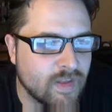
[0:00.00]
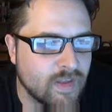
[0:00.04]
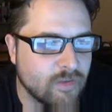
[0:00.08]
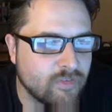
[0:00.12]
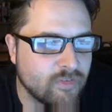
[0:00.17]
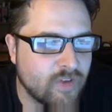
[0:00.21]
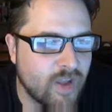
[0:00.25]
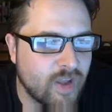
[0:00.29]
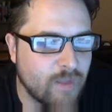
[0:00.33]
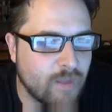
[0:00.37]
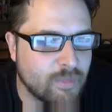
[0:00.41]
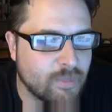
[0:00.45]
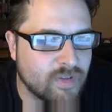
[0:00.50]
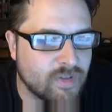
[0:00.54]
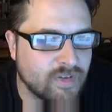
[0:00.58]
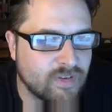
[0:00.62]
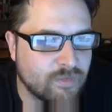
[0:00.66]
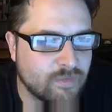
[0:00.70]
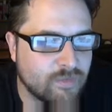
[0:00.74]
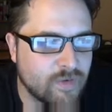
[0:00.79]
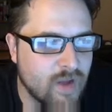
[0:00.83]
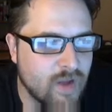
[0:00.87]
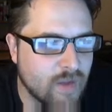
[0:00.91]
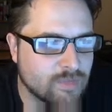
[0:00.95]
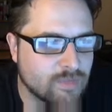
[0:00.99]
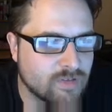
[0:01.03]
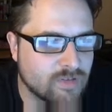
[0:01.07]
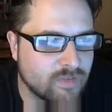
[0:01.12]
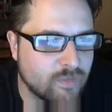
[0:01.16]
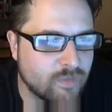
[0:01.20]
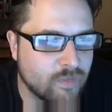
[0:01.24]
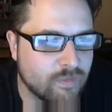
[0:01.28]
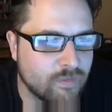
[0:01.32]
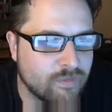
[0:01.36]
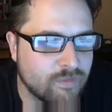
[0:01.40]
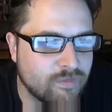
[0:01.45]
a couple of different options for
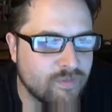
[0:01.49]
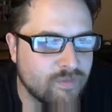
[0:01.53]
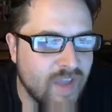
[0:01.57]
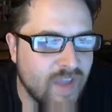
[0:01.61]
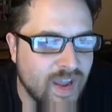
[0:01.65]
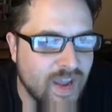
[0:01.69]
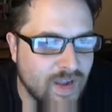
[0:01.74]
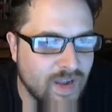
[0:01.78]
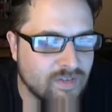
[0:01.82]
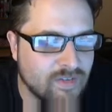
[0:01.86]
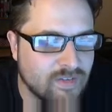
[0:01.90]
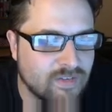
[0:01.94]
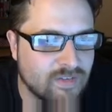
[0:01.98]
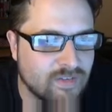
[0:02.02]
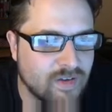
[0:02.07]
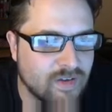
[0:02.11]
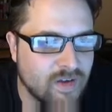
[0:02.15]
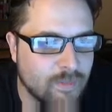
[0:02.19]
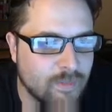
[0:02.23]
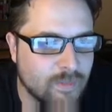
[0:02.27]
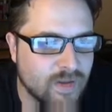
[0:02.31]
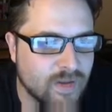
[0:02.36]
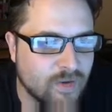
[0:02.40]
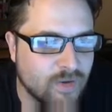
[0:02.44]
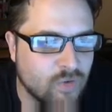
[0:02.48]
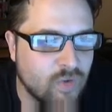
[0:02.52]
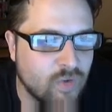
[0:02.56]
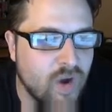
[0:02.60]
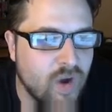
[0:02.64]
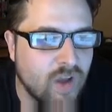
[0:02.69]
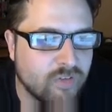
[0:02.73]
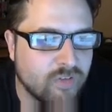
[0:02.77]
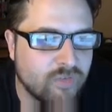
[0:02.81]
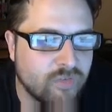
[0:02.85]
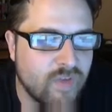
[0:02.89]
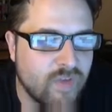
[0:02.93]
fades, and
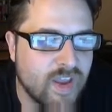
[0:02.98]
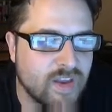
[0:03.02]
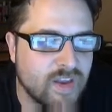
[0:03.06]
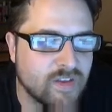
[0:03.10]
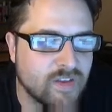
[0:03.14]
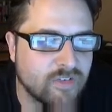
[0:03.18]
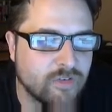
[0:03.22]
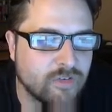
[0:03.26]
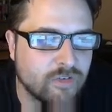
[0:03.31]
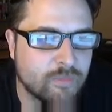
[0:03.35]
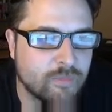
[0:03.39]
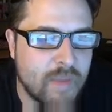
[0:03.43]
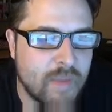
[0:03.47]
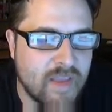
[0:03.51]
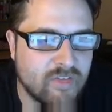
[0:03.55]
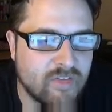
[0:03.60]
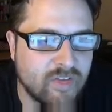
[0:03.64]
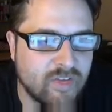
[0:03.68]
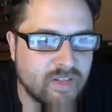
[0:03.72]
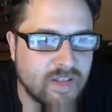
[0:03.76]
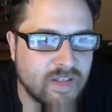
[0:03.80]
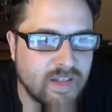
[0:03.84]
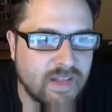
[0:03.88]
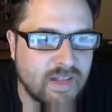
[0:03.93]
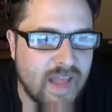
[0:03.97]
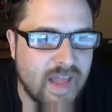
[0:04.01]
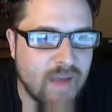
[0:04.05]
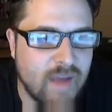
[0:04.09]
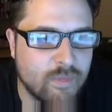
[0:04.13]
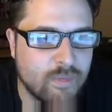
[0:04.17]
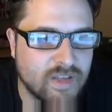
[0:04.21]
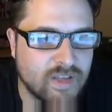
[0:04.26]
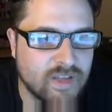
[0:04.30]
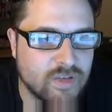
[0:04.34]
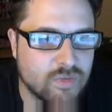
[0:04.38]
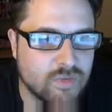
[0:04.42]
crossfade is just basically allowing
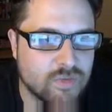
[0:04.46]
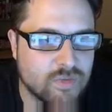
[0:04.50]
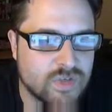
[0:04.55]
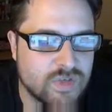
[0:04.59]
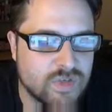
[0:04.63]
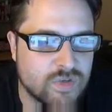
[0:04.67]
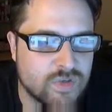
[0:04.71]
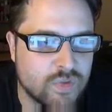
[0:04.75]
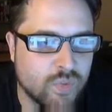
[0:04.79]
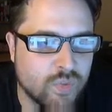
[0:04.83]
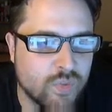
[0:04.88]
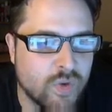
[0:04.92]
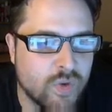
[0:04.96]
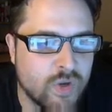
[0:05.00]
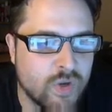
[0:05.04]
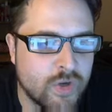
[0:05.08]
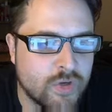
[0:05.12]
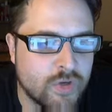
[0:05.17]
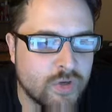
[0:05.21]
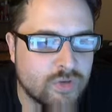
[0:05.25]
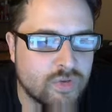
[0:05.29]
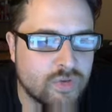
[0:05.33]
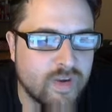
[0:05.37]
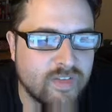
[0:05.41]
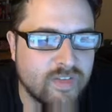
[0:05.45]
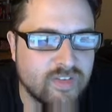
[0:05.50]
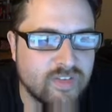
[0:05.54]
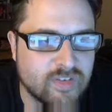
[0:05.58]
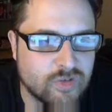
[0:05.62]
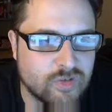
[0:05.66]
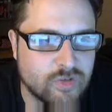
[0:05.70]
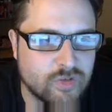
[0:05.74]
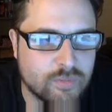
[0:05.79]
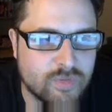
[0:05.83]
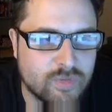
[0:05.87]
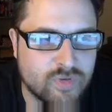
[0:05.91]
you to transition
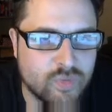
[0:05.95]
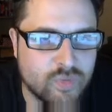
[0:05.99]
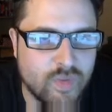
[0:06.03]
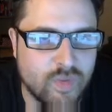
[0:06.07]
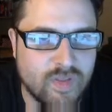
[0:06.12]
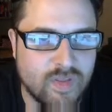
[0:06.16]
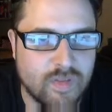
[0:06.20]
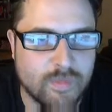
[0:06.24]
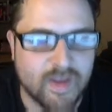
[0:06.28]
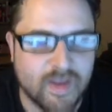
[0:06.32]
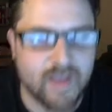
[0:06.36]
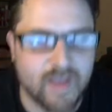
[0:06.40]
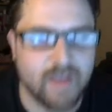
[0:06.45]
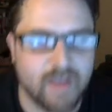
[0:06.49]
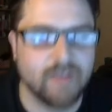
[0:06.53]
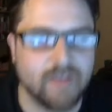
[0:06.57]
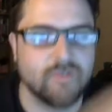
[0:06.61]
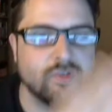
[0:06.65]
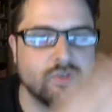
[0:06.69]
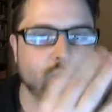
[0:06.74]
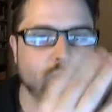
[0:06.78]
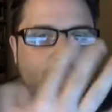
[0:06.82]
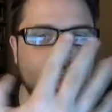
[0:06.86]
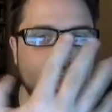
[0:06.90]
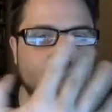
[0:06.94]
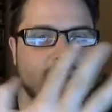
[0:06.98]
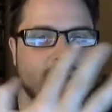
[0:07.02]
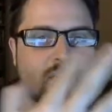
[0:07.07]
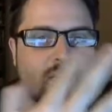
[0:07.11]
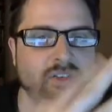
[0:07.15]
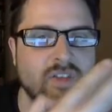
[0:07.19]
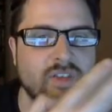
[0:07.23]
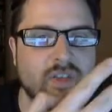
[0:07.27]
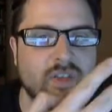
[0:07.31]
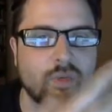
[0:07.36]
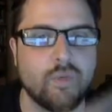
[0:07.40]
between them and kind of do like a
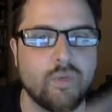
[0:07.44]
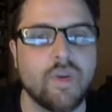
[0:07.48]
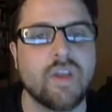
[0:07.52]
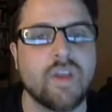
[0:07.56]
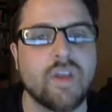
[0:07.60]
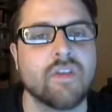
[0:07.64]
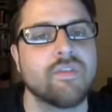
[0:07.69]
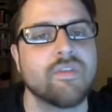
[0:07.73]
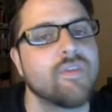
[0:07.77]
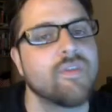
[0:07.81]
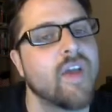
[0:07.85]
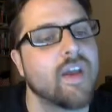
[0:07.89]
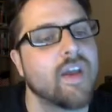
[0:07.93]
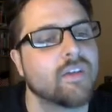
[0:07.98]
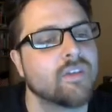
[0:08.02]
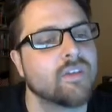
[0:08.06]
dithering effect.